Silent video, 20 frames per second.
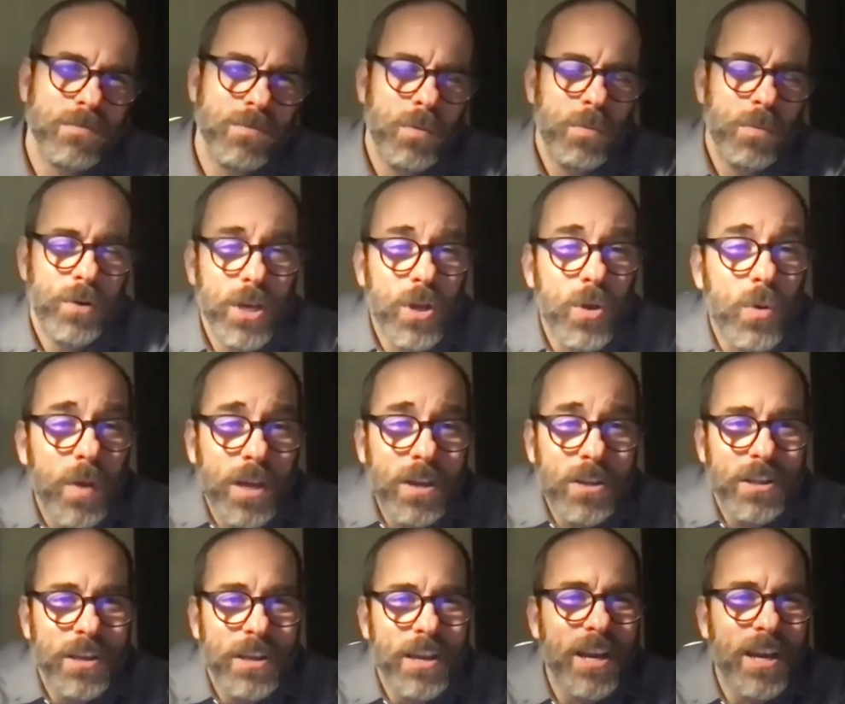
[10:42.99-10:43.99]
pretty
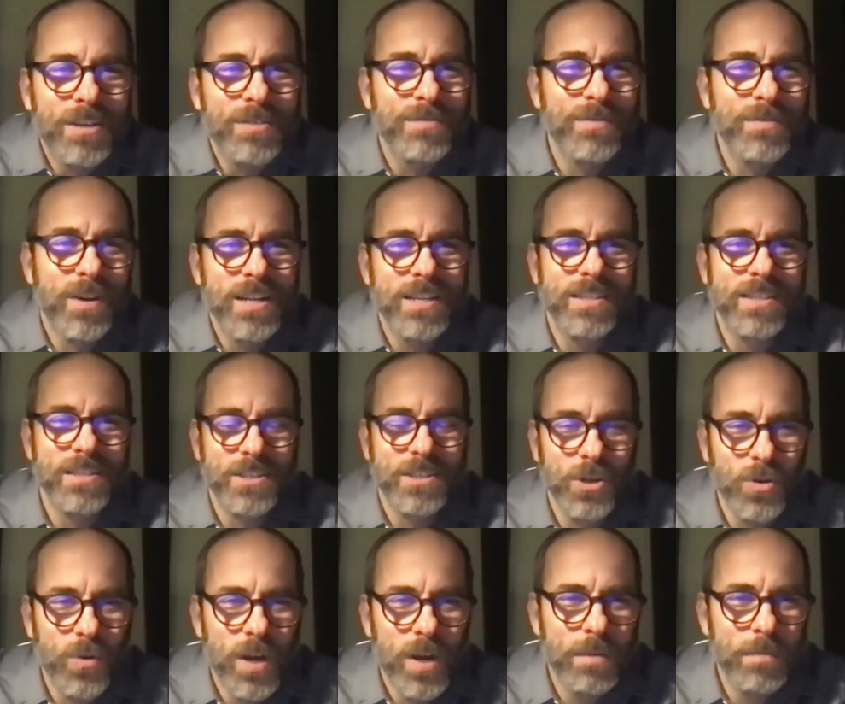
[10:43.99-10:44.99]
quickly, kind of finds this
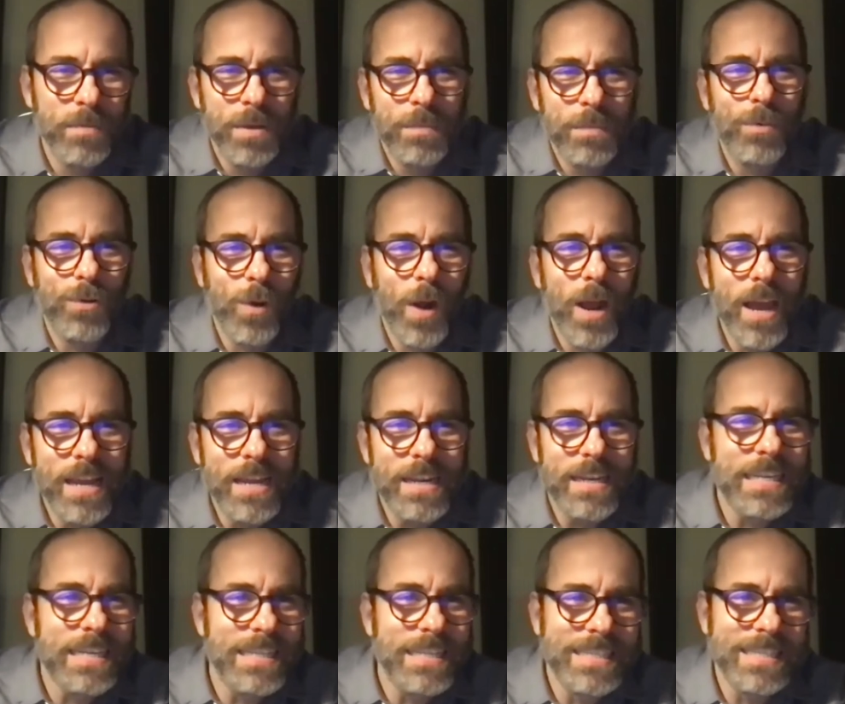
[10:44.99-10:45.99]
incredibly bright
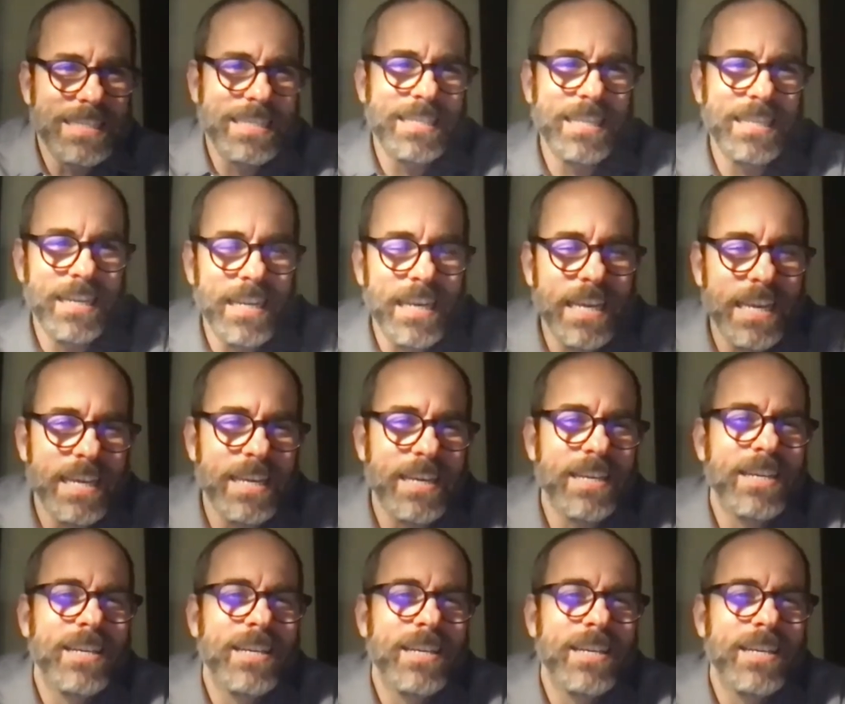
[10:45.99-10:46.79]
and sunny